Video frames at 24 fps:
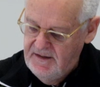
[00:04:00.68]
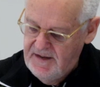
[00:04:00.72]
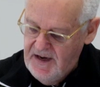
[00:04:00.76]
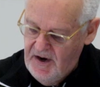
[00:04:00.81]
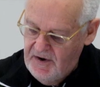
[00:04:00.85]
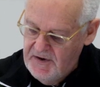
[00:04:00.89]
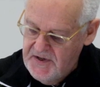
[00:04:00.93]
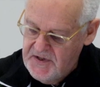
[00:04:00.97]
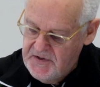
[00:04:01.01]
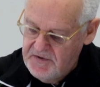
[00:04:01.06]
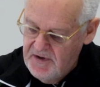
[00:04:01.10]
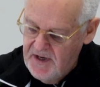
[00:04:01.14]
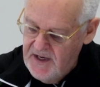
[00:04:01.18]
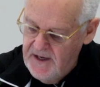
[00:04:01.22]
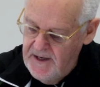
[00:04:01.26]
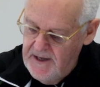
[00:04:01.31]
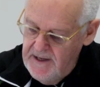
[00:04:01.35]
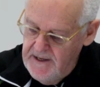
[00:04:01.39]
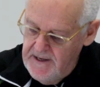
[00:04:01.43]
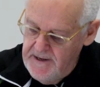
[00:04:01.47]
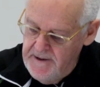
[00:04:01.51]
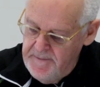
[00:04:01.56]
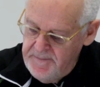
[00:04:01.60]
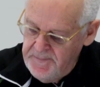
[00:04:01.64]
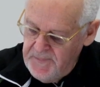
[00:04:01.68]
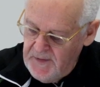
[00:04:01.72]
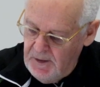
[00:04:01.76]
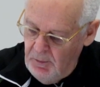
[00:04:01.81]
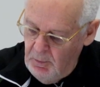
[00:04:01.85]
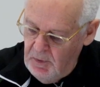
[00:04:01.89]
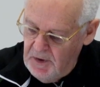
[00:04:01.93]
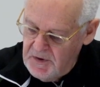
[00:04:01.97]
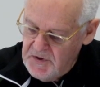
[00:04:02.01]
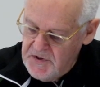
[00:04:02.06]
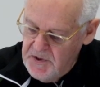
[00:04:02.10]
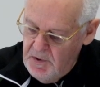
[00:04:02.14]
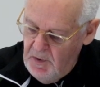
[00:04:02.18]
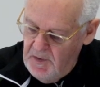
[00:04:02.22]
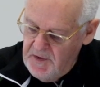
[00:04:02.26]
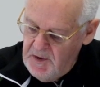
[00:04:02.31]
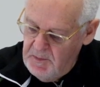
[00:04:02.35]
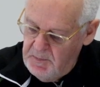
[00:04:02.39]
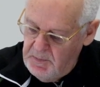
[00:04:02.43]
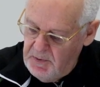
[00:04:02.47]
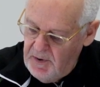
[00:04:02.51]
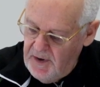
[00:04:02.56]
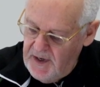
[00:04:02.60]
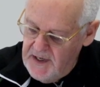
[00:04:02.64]
territory. "Wants no other
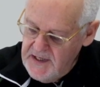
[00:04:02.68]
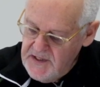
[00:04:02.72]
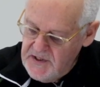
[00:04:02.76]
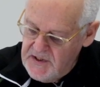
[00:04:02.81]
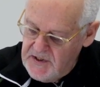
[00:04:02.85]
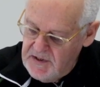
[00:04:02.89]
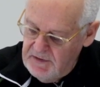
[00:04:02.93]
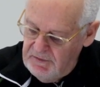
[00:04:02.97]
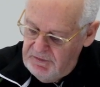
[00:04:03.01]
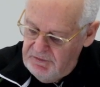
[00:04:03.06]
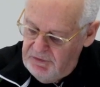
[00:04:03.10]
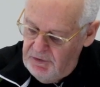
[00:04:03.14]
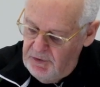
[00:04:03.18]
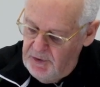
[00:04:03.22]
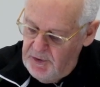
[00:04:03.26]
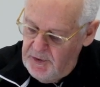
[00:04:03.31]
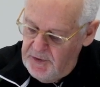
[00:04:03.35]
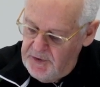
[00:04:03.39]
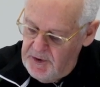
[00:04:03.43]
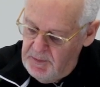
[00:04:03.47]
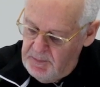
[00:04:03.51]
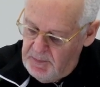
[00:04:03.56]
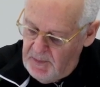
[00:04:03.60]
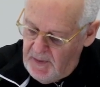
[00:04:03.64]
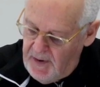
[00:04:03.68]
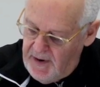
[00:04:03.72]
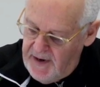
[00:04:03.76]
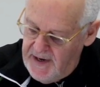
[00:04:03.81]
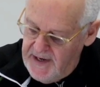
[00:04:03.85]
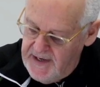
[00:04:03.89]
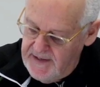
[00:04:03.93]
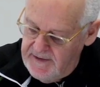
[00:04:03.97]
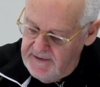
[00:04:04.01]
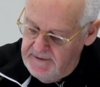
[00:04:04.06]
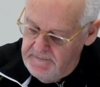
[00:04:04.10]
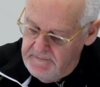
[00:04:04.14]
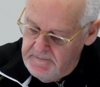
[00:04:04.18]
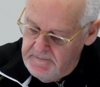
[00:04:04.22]
price for the bride